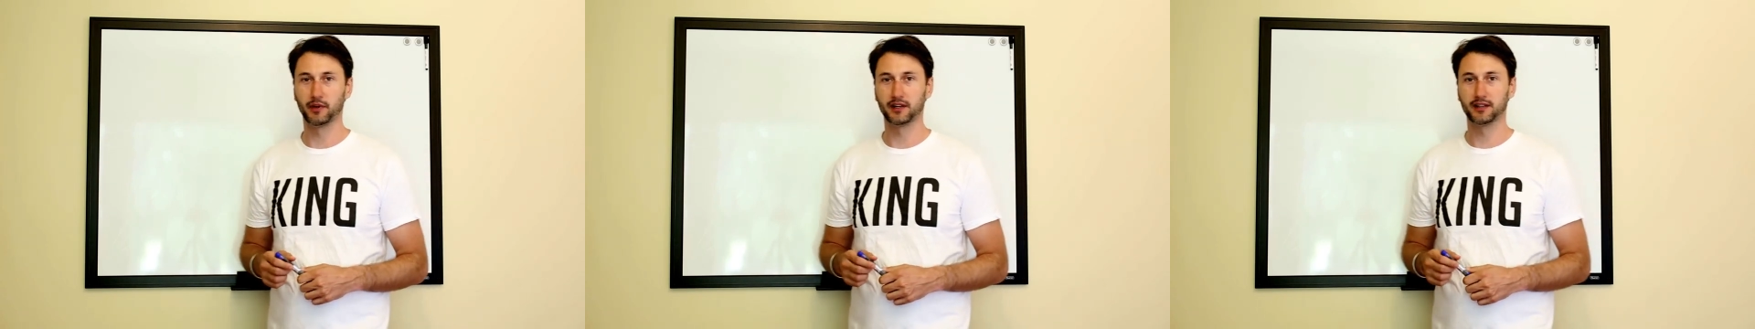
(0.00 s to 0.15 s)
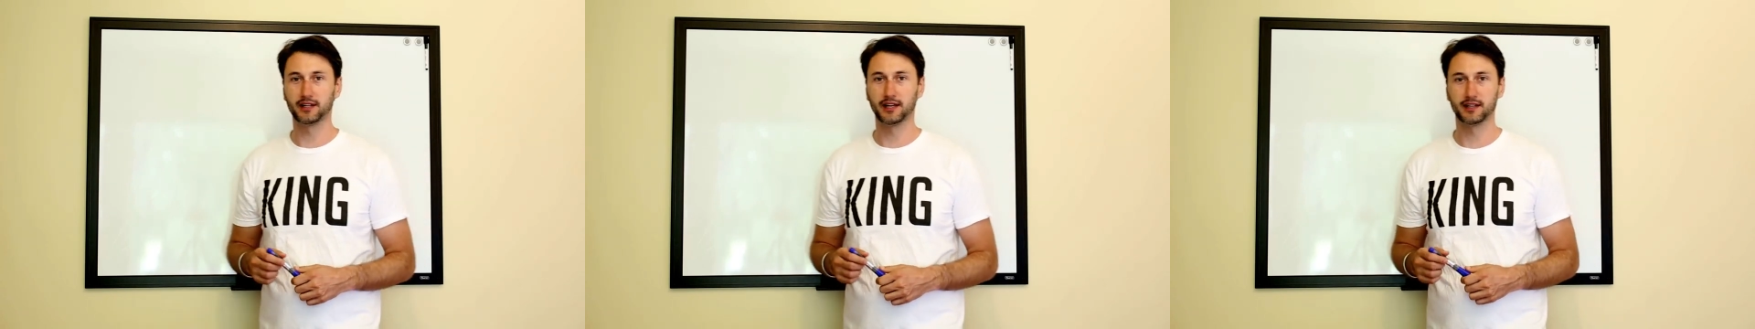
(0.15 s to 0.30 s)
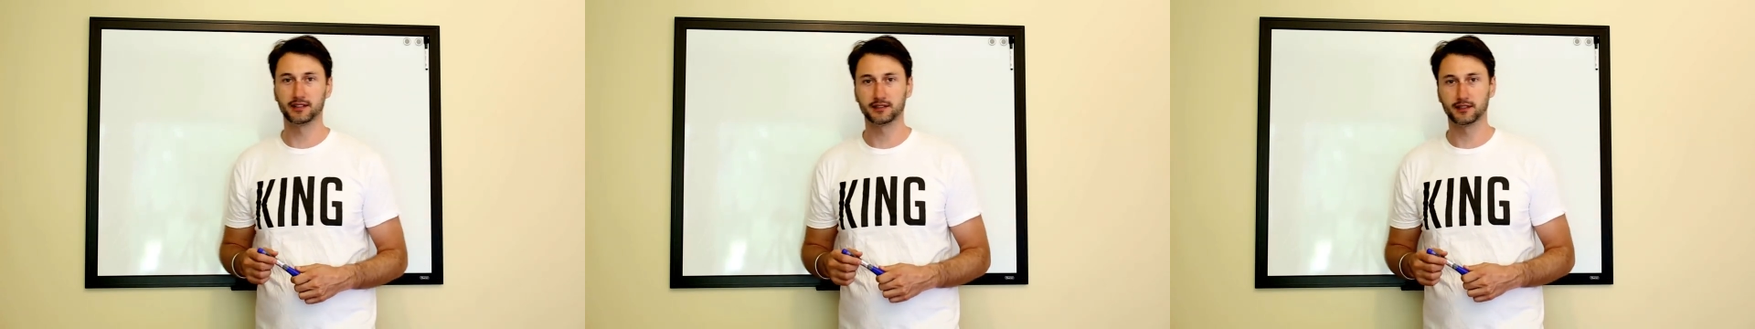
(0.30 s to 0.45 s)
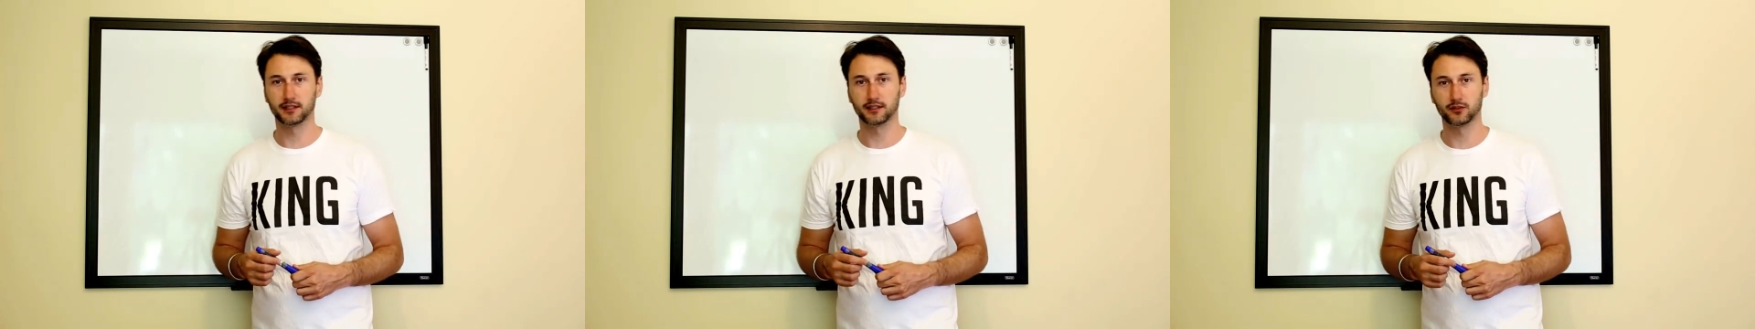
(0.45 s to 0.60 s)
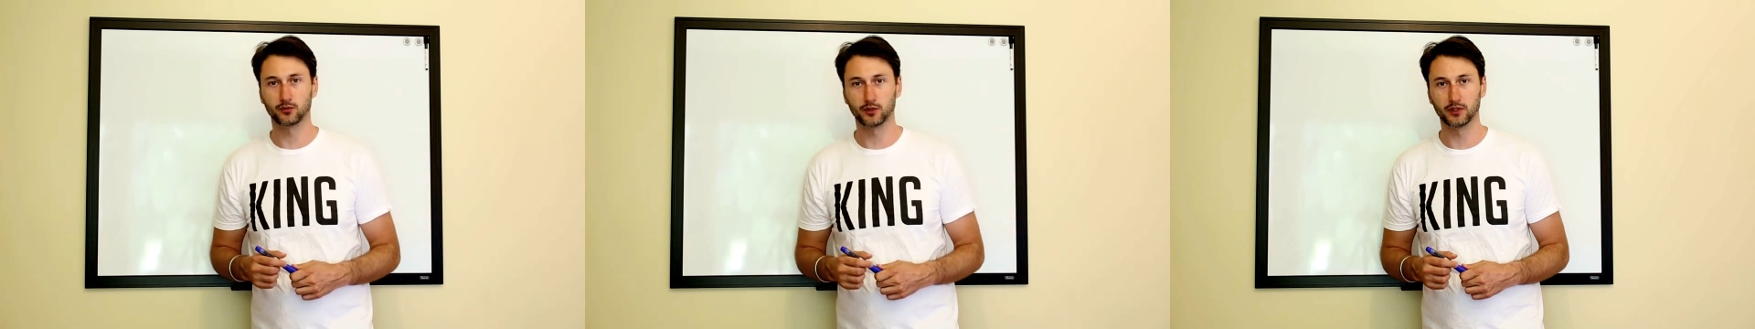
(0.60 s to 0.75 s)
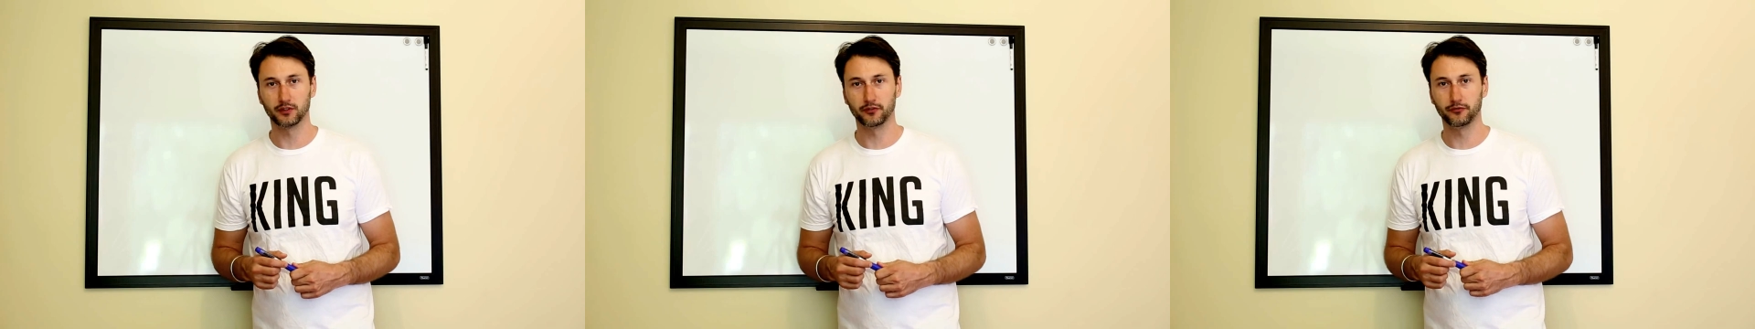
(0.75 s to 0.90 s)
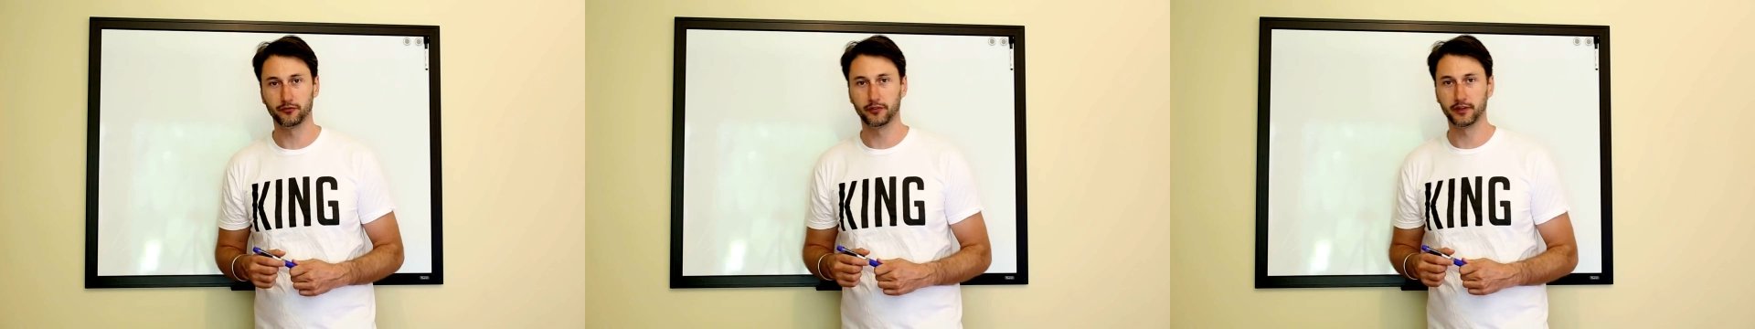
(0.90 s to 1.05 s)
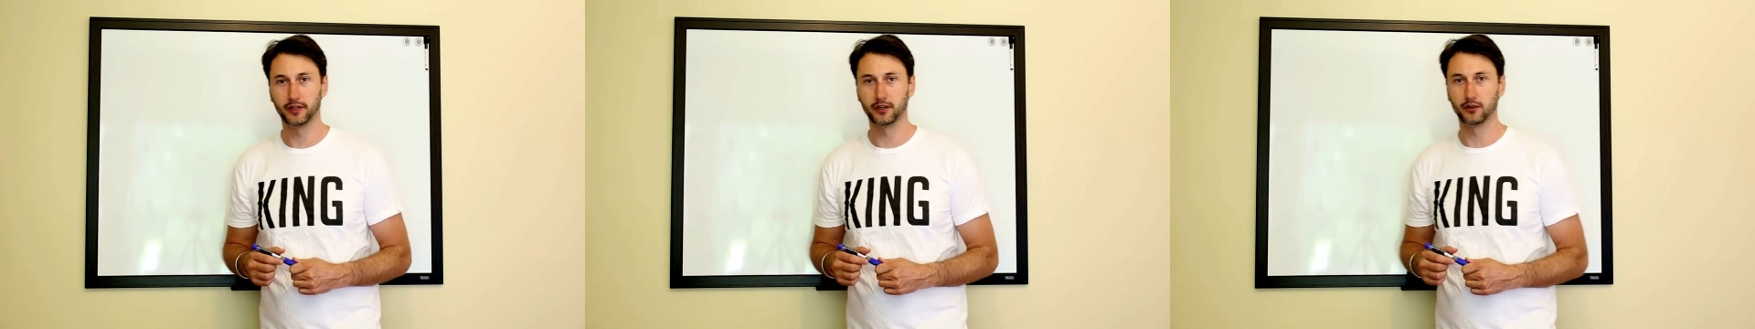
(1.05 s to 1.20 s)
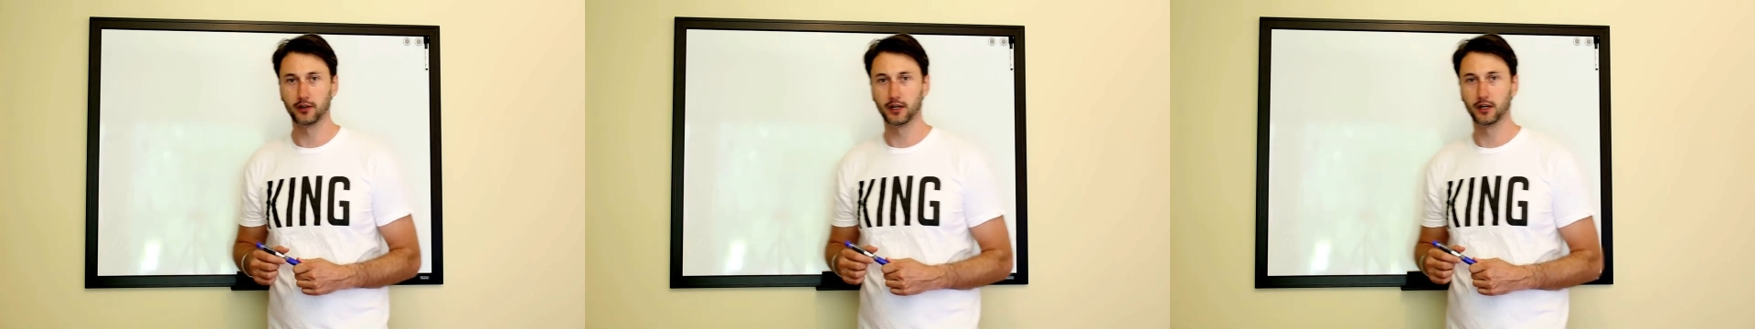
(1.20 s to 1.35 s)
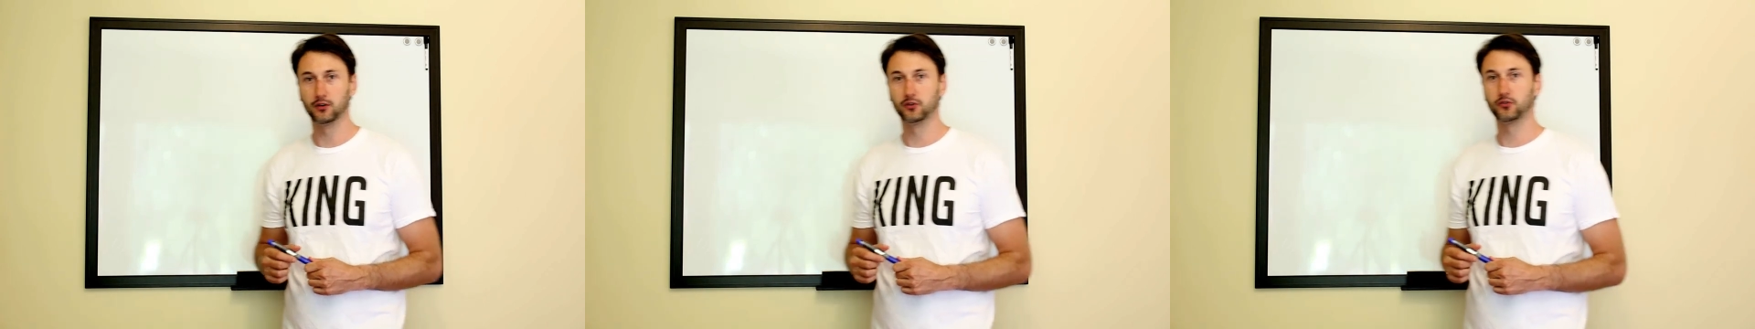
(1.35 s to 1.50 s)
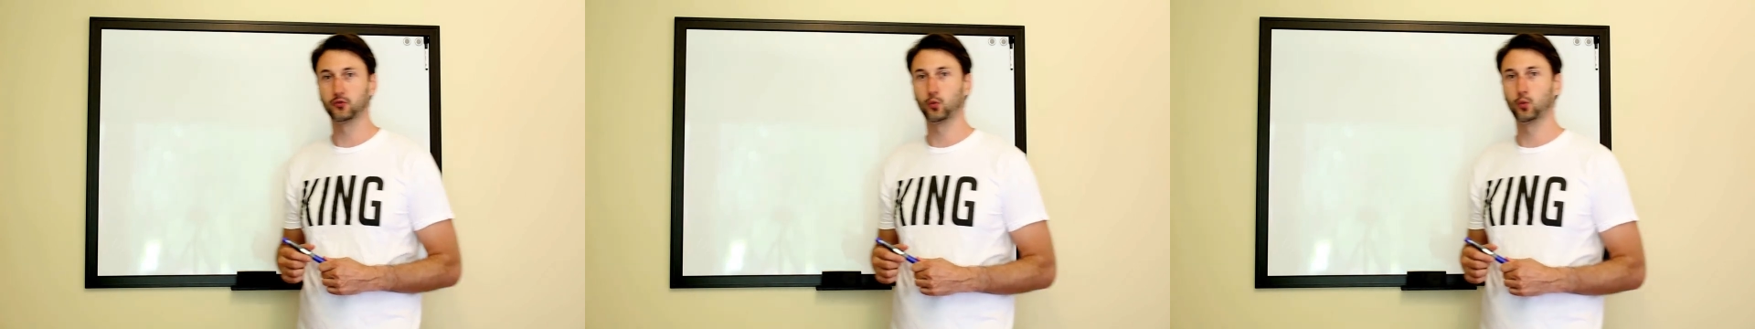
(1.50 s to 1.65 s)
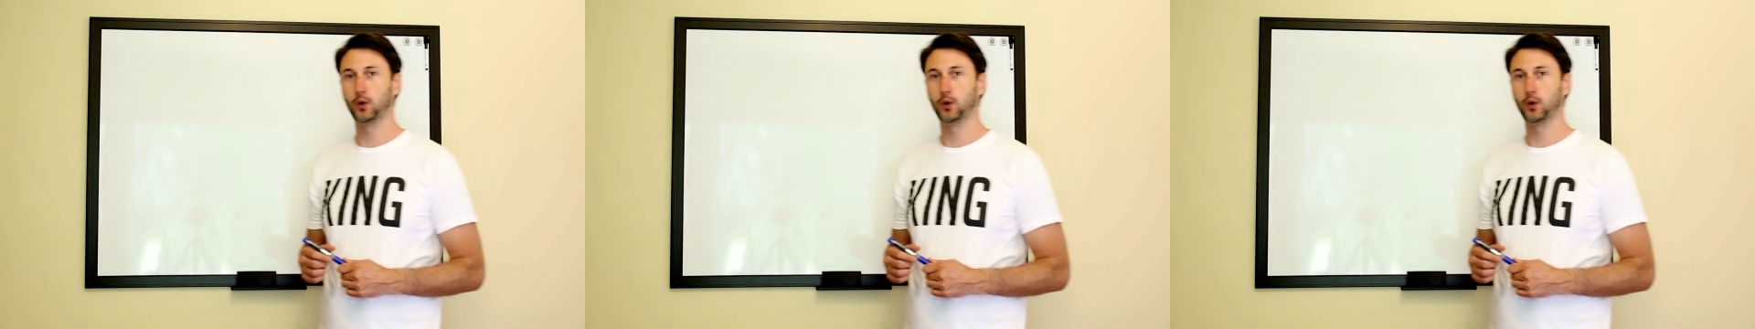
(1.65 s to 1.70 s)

bit of testing to really figure out